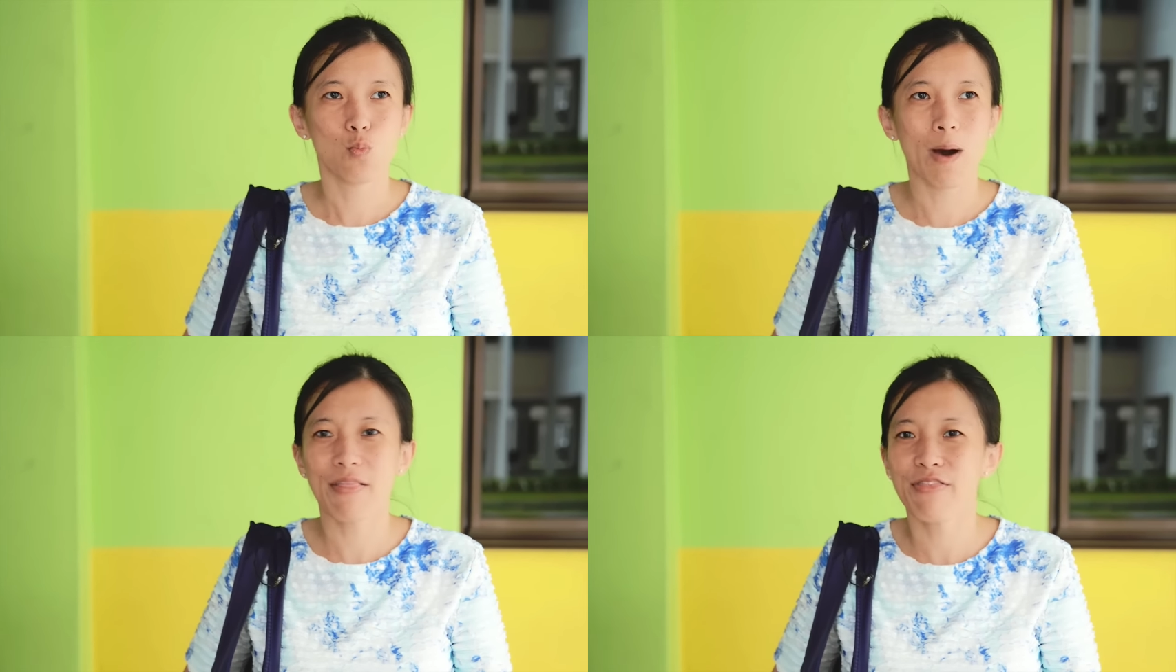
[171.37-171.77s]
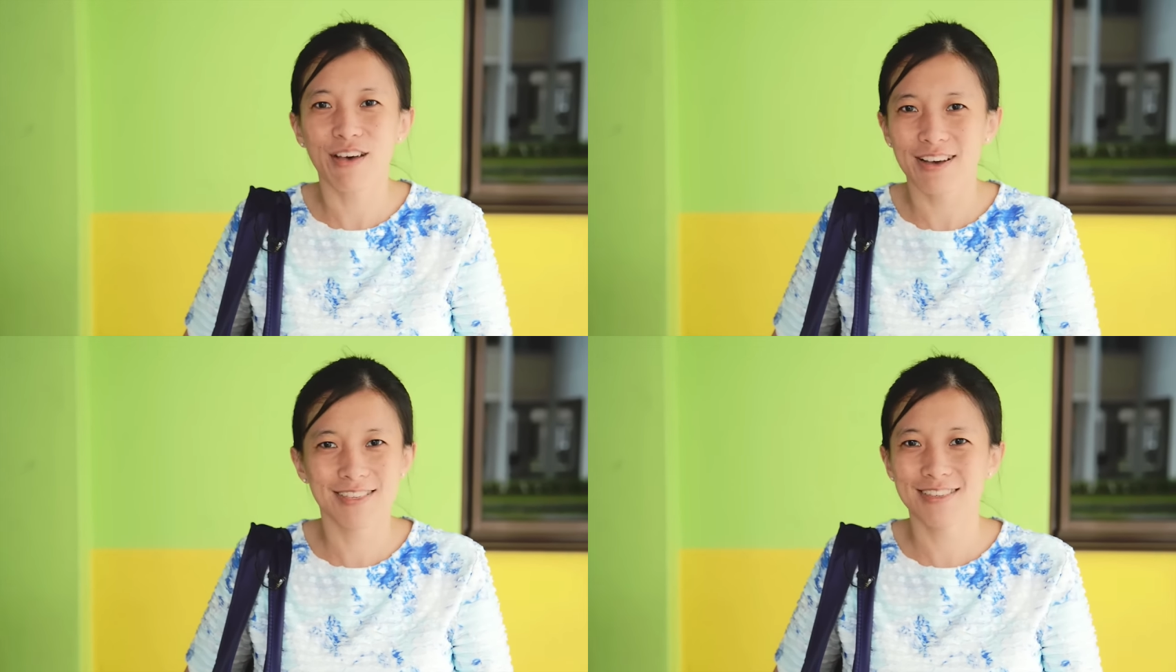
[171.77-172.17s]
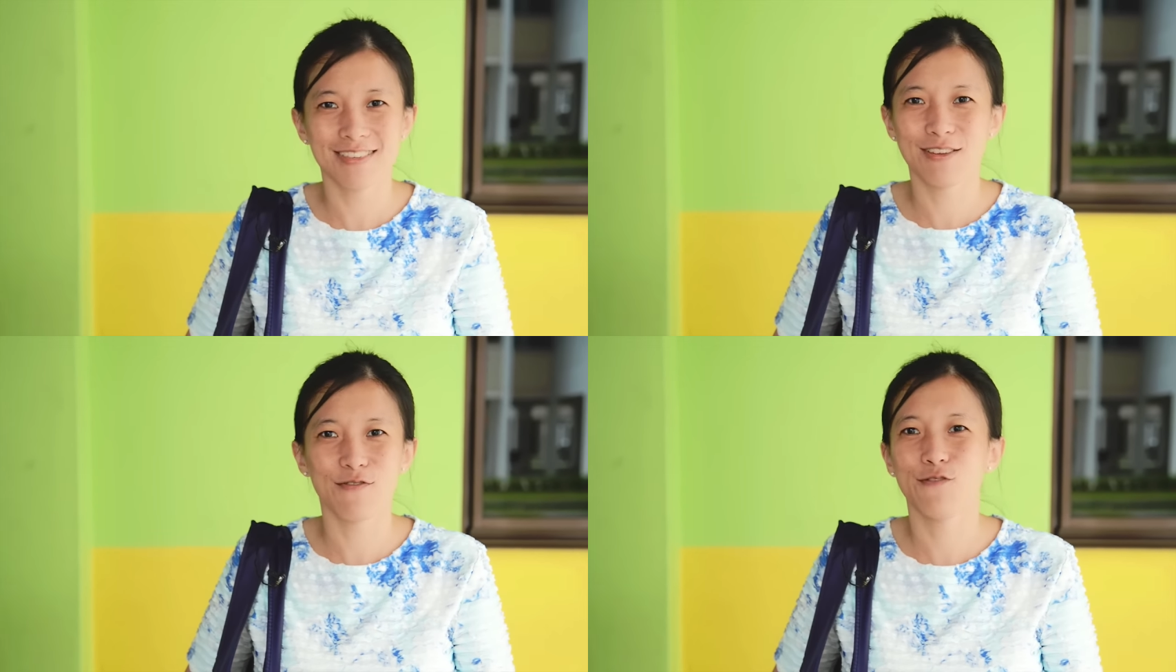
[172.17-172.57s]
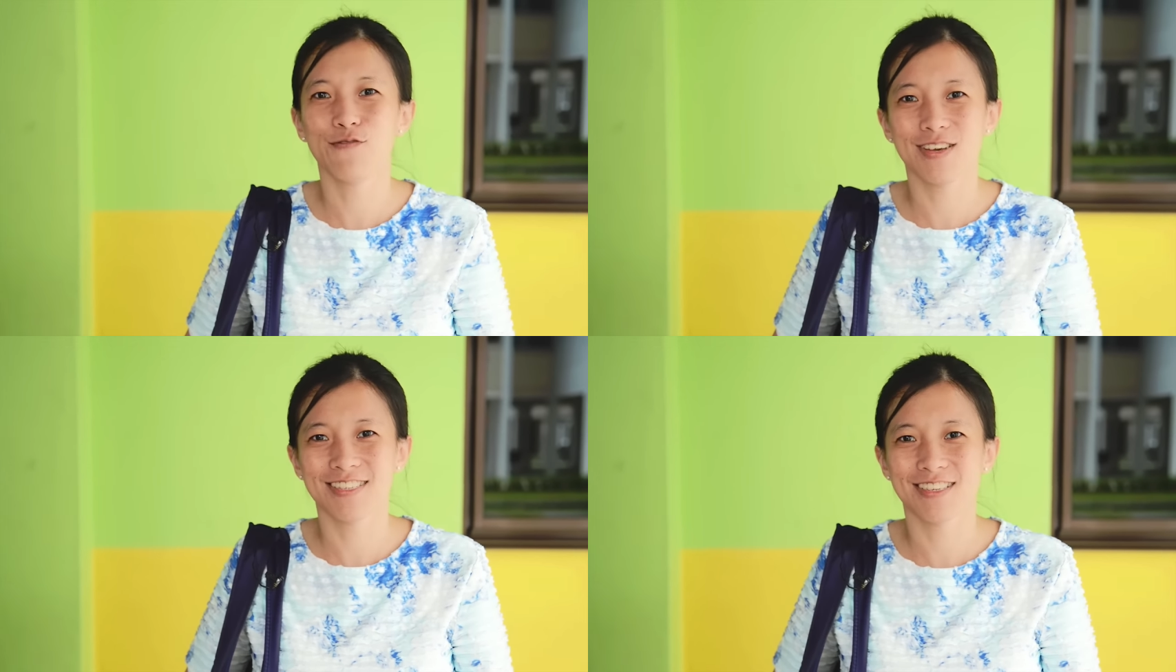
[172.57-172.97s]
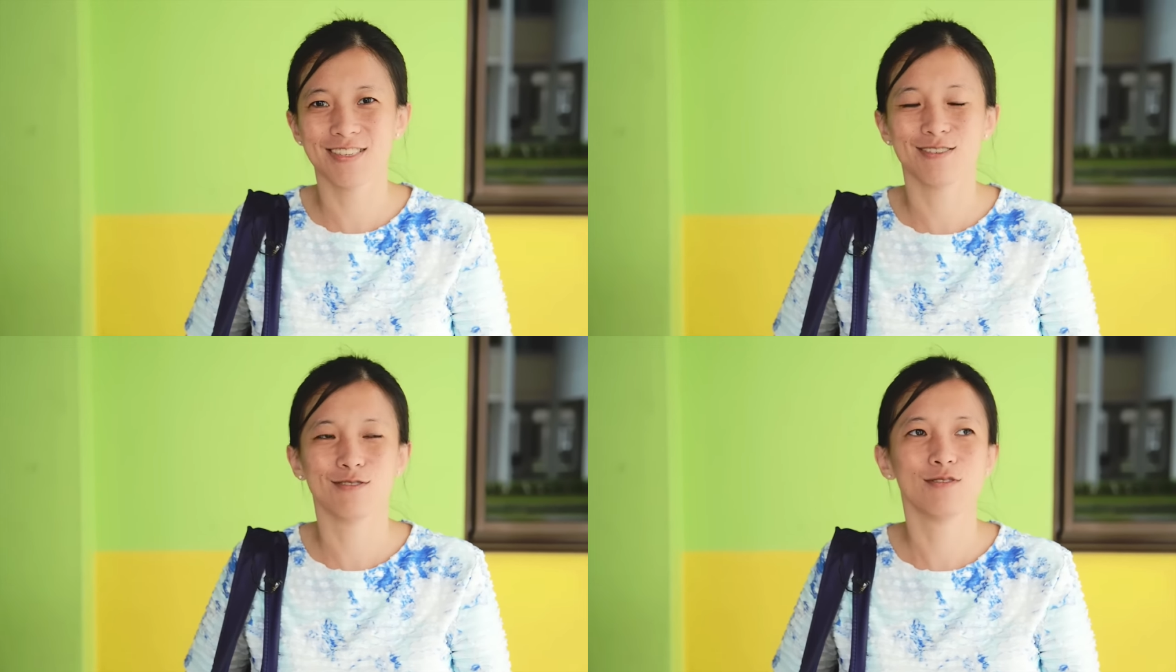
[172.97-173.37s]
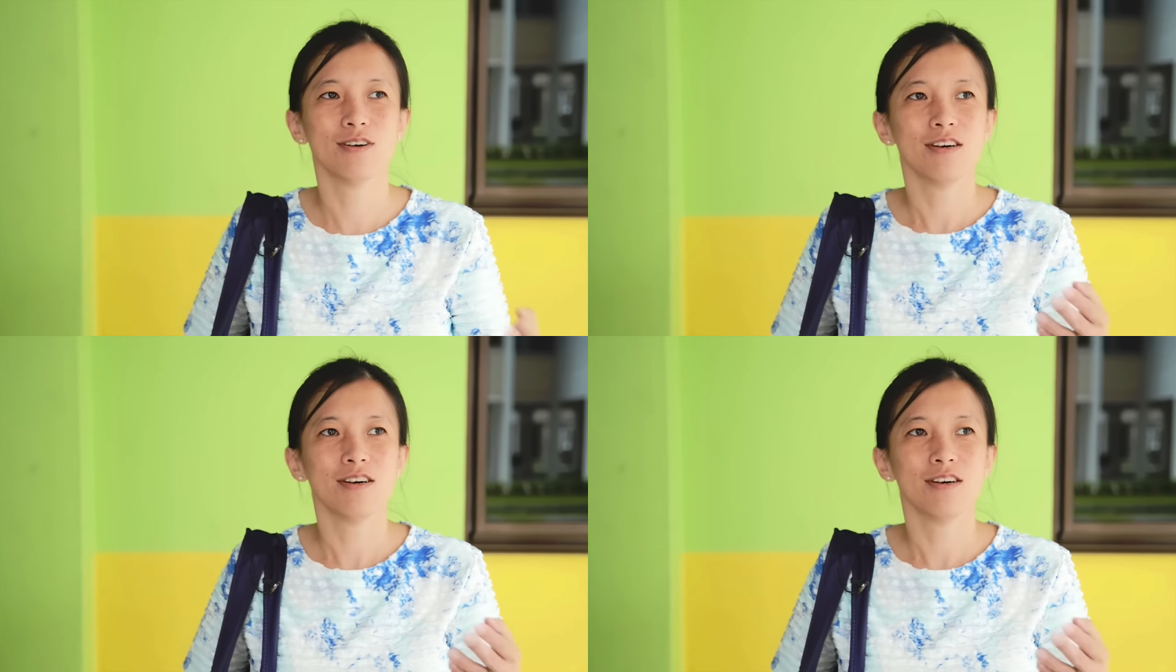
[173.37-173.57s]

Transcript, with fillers: month I see different faces, you know